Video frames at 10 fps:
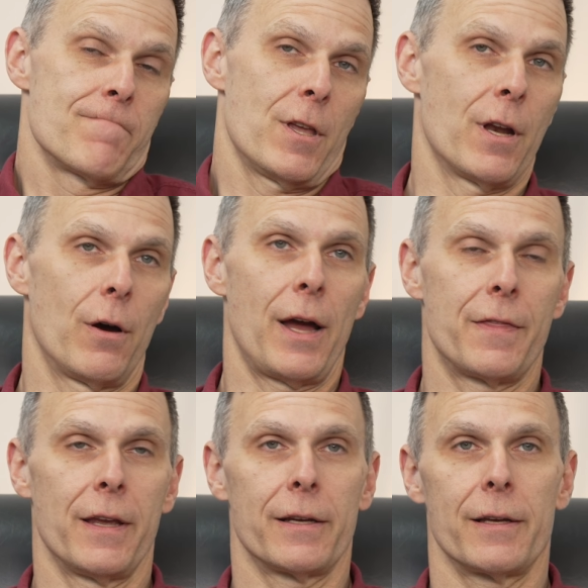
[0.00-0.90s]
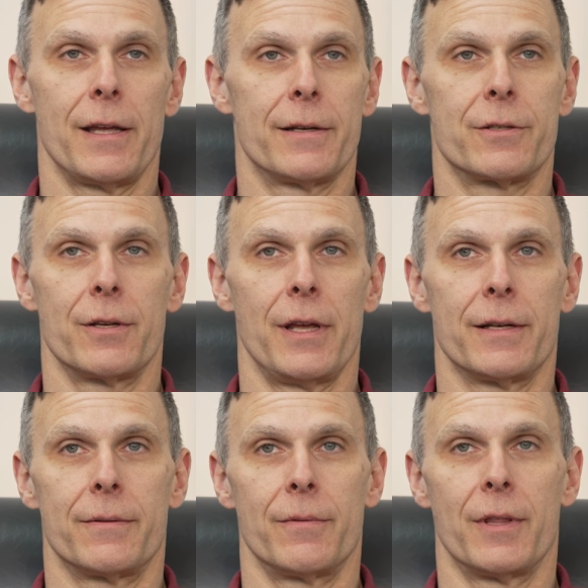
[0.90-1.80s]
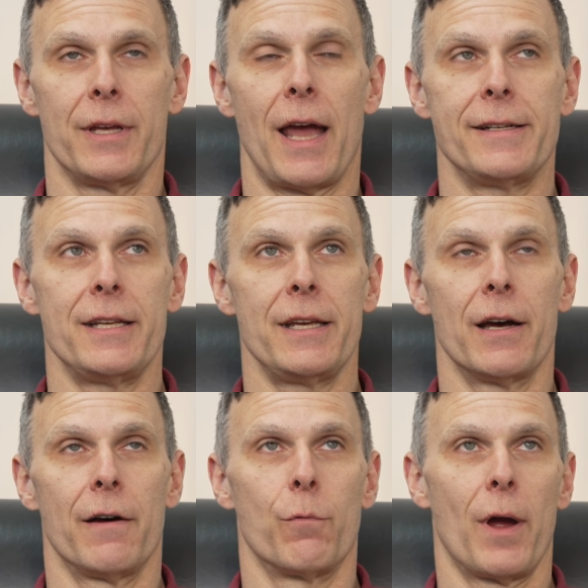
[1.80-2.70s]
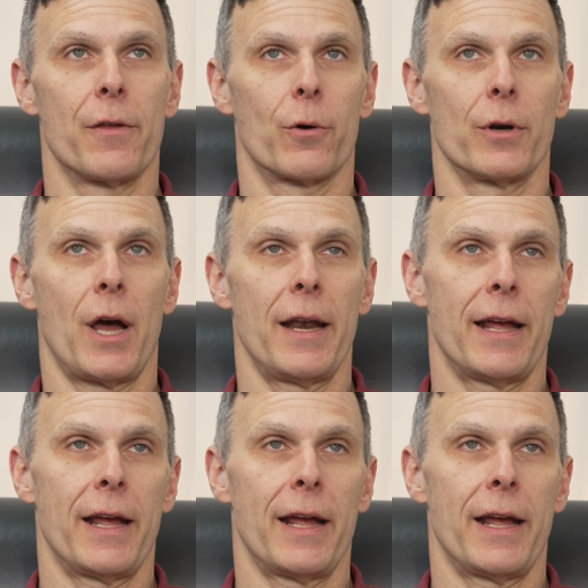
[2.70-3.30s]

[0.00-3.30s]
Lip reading: I think the idea of whether or not